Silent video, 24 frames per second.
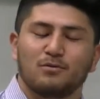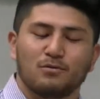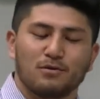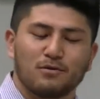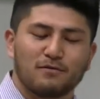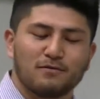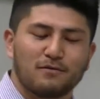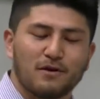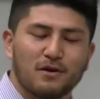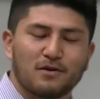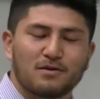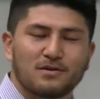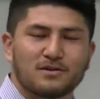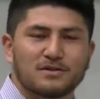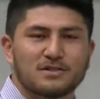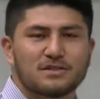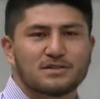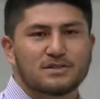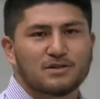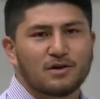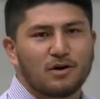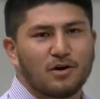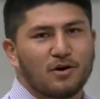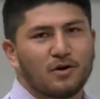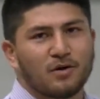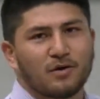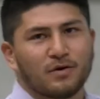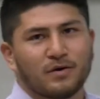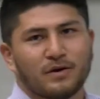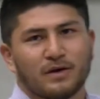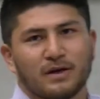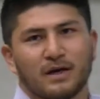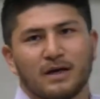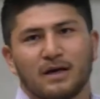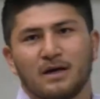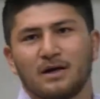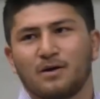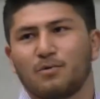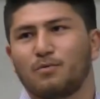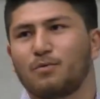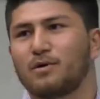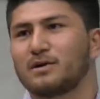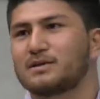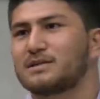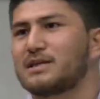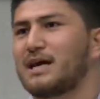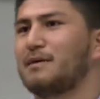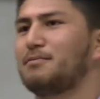will focus on
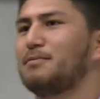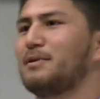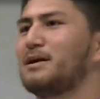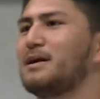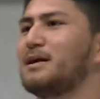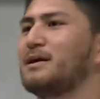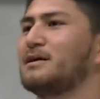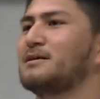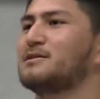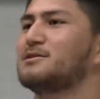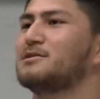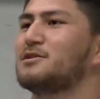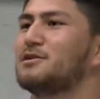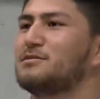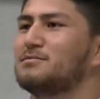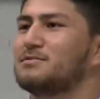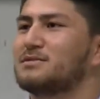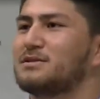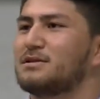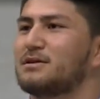what's happening in terms